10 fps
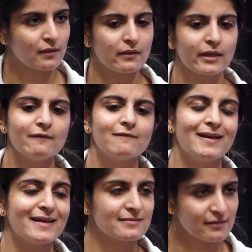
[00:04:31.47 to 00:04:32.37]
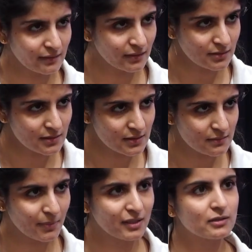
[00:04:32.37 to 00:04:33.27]
They give lesser returns,
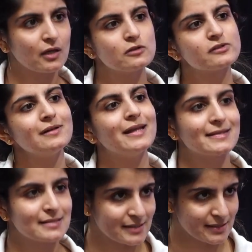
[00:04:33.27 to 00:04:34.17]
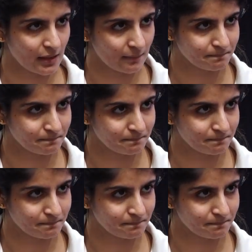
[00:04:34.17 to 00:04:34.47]
but they're also less risky.